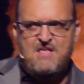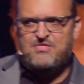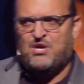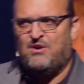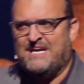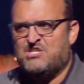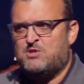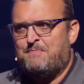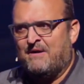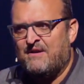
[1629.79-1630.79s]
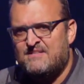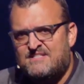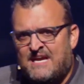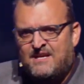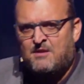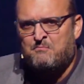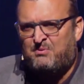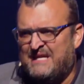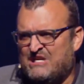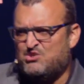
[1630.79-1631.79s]
They're experiencing
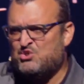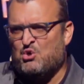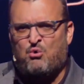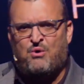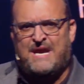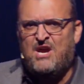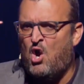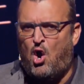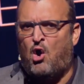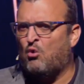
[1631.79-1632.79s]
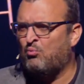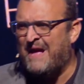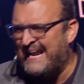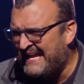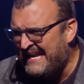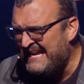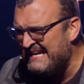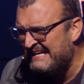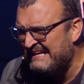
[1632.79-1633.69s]
complete joy already.